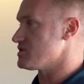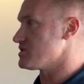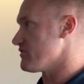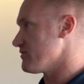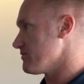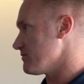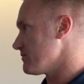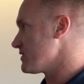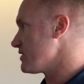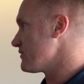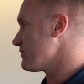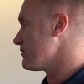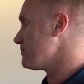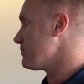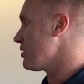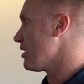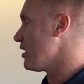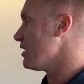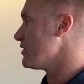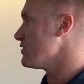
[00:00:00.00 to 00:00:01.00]
different, different
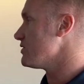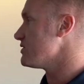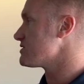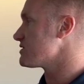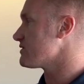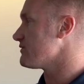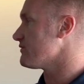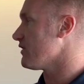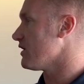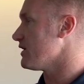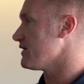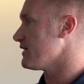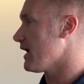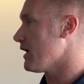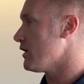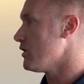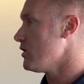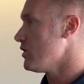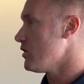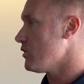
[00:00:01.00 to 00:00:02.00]
partners to find
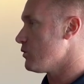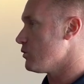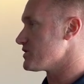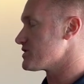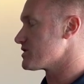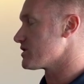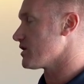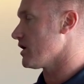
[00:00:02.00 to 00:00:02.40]
out what's